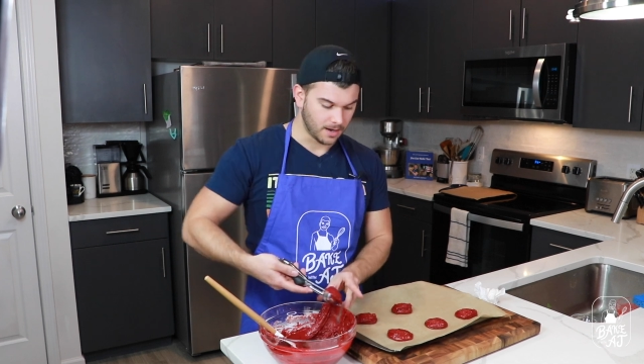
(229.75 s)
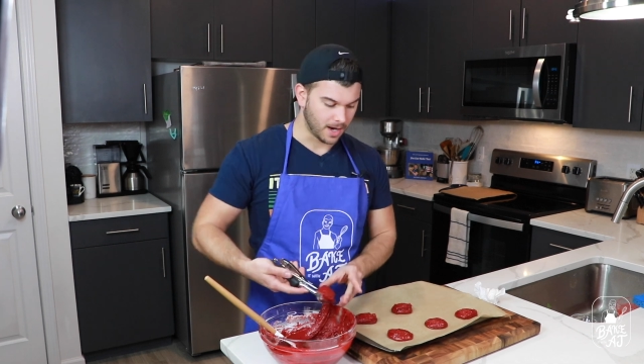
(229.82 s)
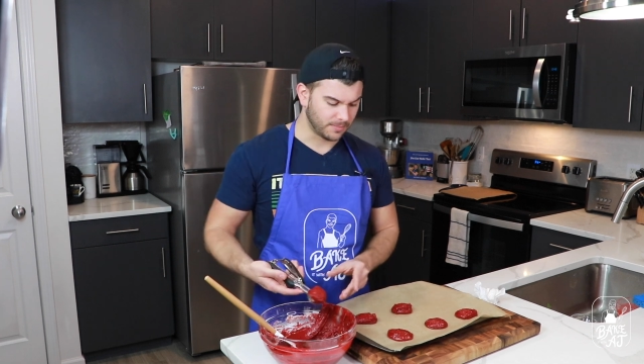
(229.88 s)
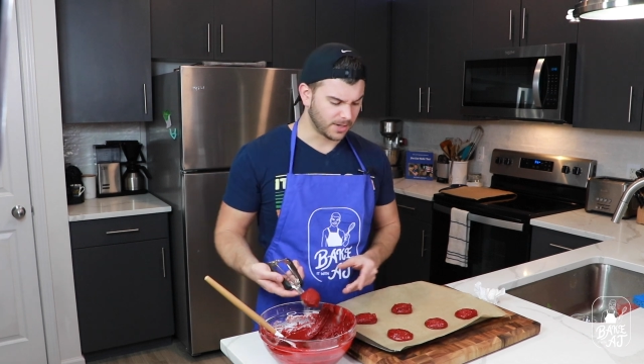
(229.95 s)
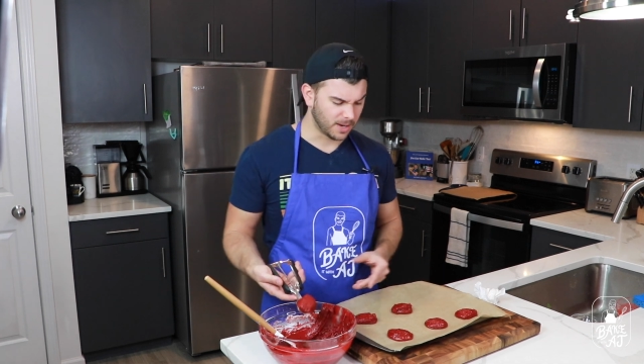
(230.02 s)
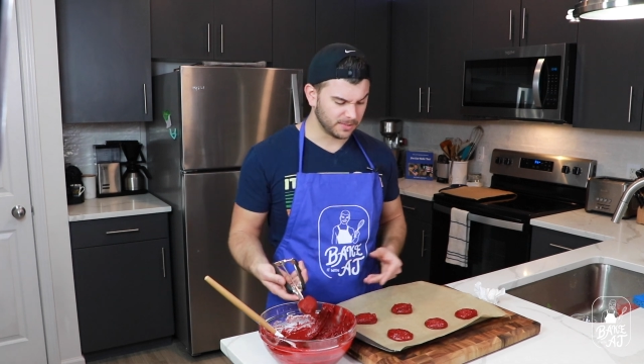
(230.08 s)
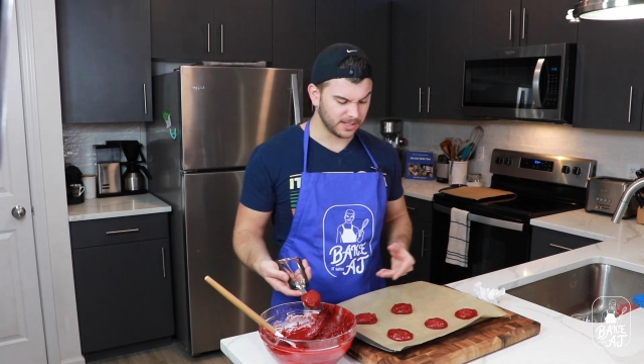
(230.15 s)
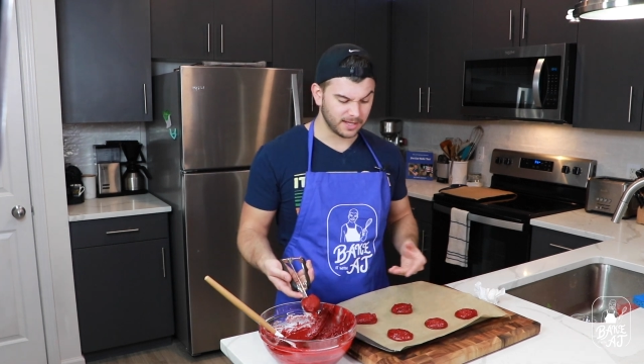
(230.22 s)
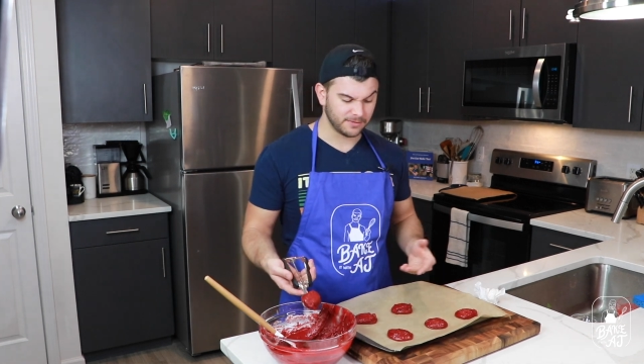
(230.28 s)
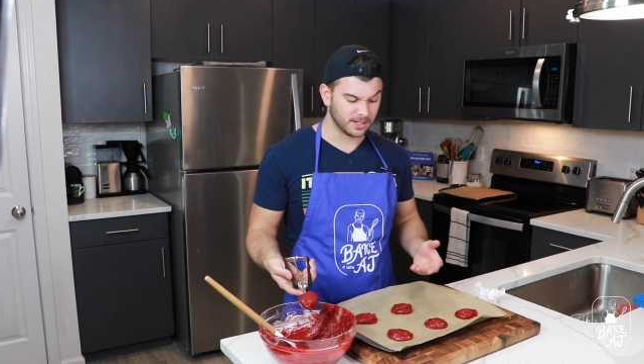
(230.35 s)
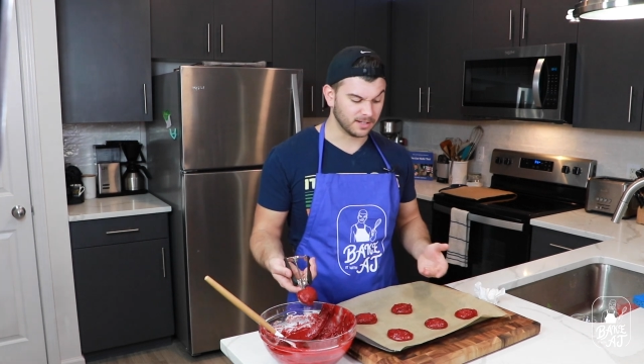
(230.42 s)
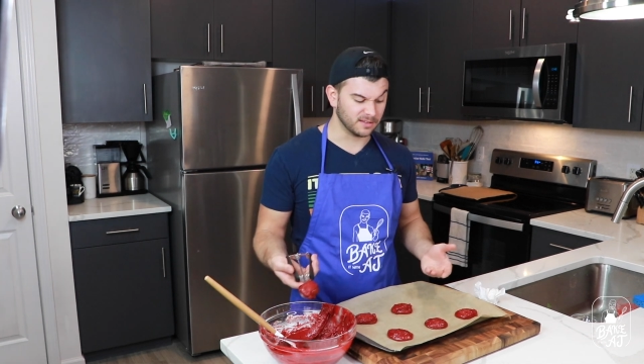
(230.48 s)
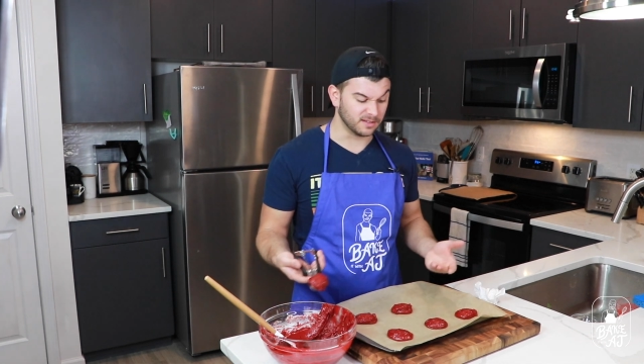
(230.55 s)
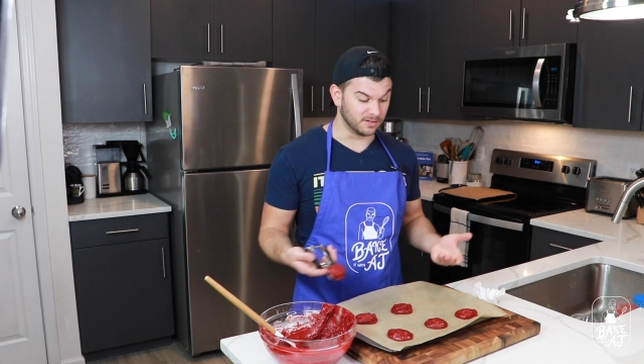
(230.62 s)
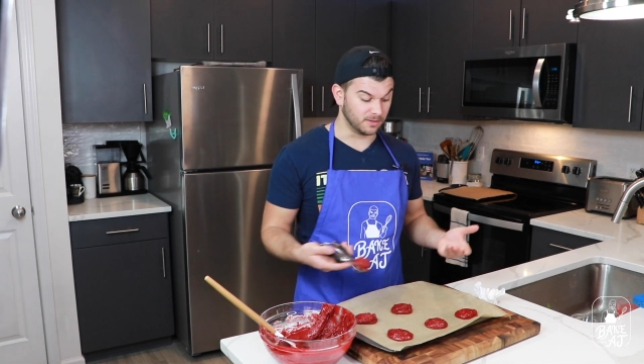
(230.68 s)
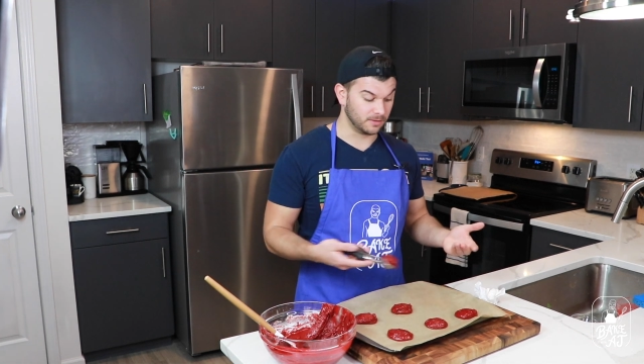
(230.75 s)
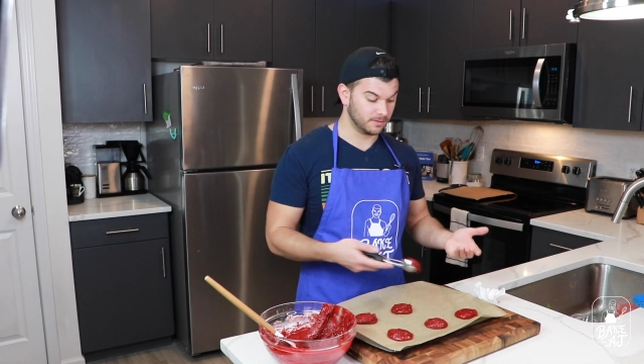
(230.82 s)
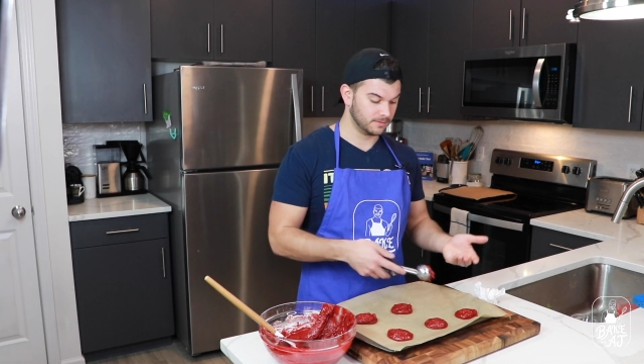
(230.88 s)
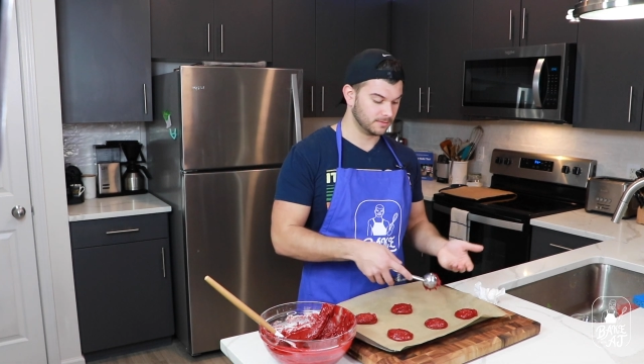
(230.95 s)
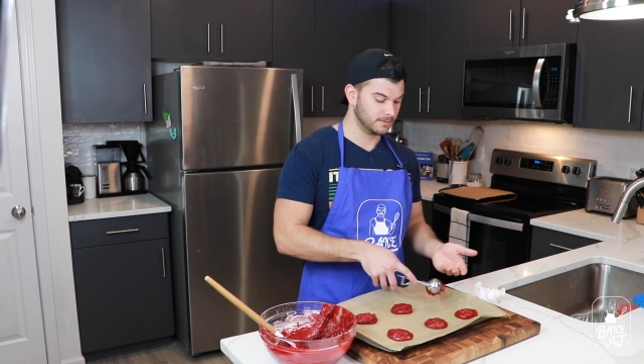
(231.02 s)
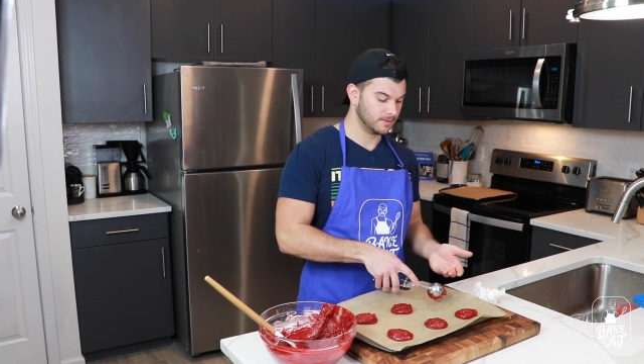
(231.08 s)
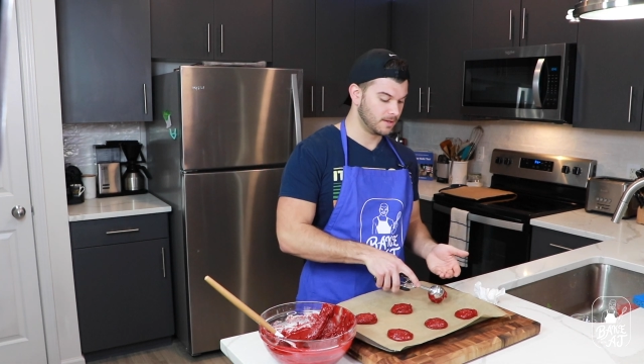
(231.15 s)
I'm probably giving a
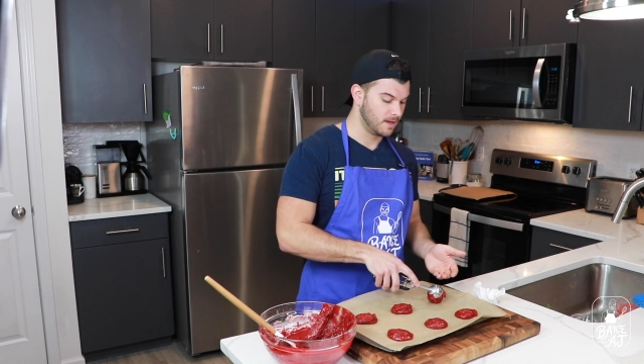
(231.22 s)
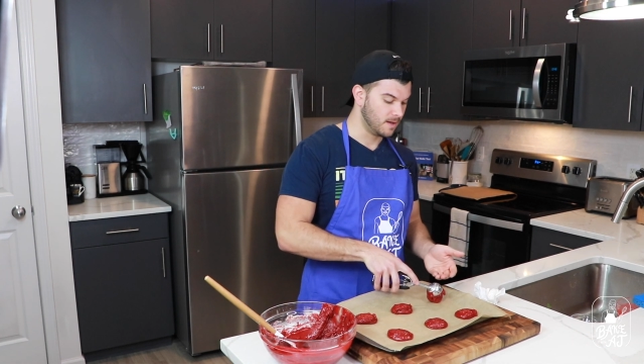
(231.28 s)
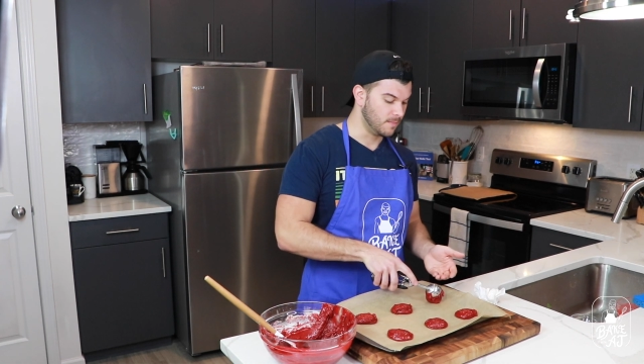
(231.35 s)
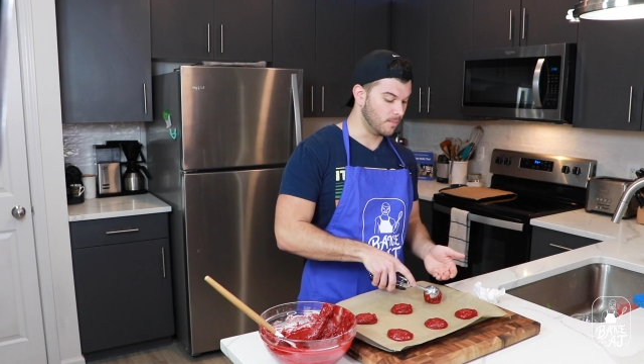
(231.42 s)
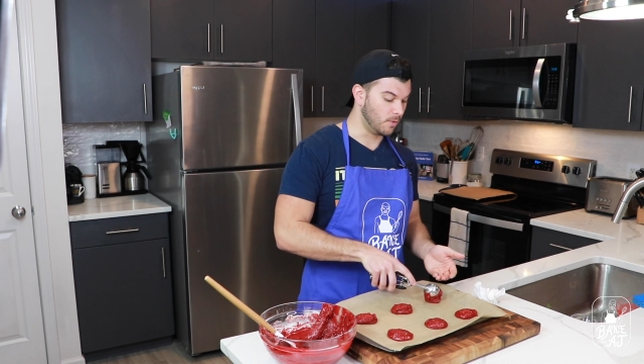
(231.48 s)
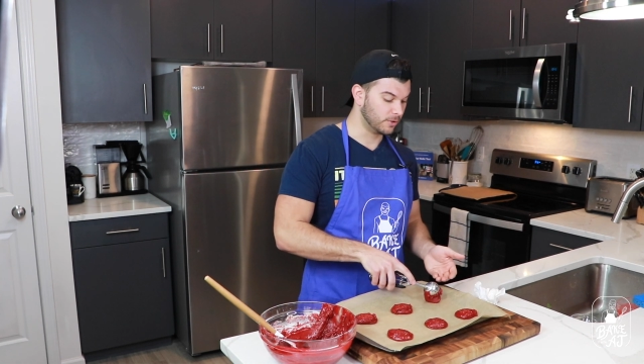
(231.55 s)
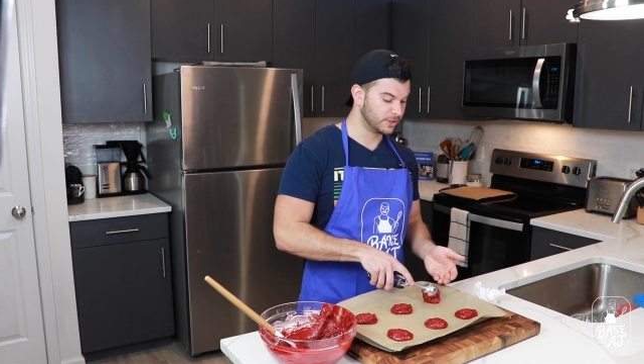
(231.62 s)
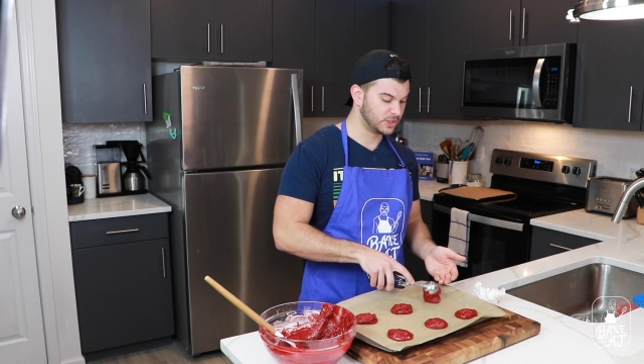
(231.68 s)
little more